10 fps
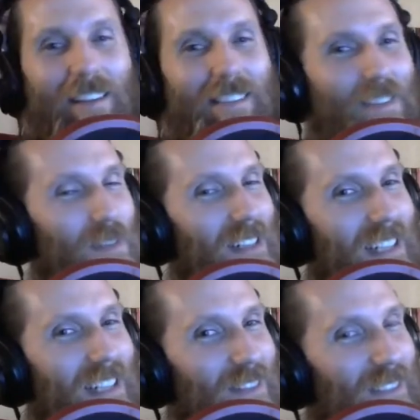us to
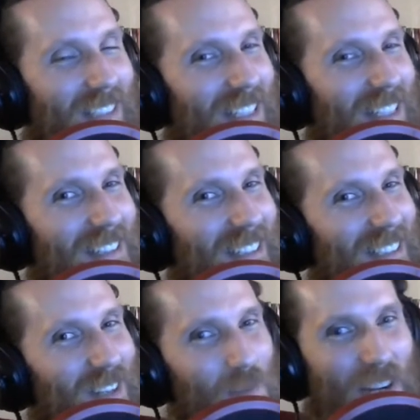believe it was Gilda
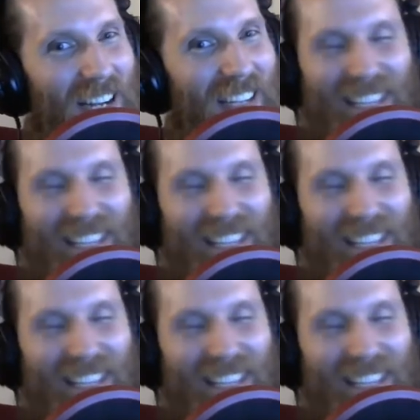so bad.